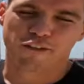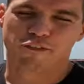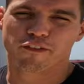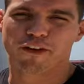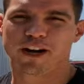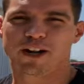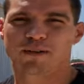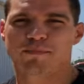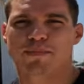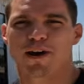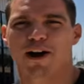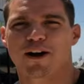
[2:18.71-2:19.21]

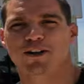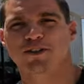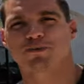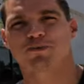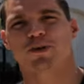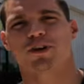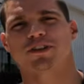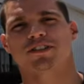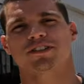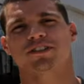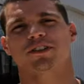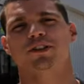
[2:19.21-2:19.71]
Freedom Power
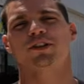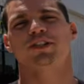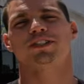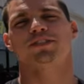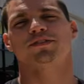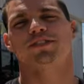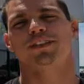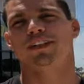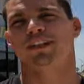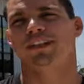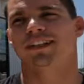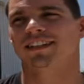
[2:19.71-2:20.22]
Sports
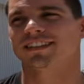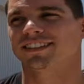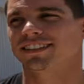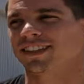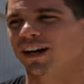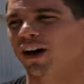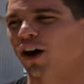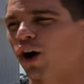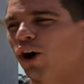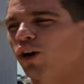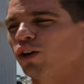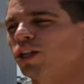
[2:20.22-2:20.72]
Lewisville. It's
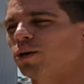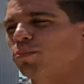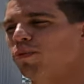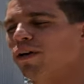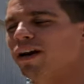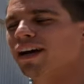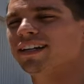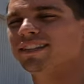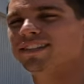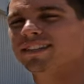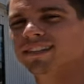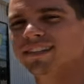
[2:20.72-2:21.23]
the only
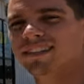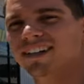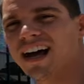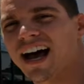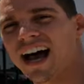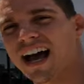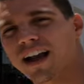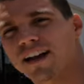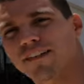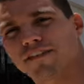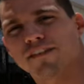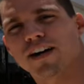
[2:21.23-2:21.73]
place
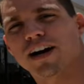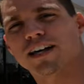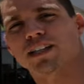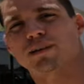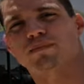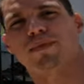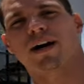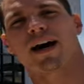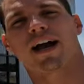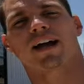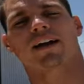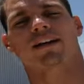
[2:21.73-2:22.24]
I could find
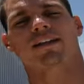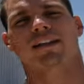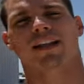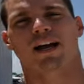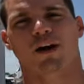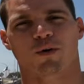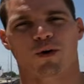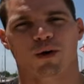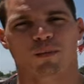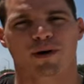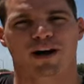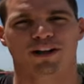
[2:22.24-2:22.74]
the bike
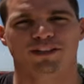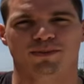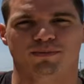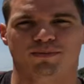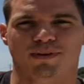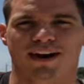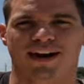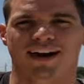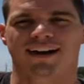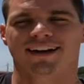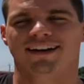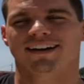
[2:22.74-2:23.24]
that we're about to
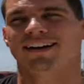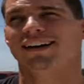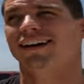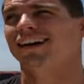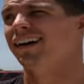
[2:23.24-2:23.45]
buy.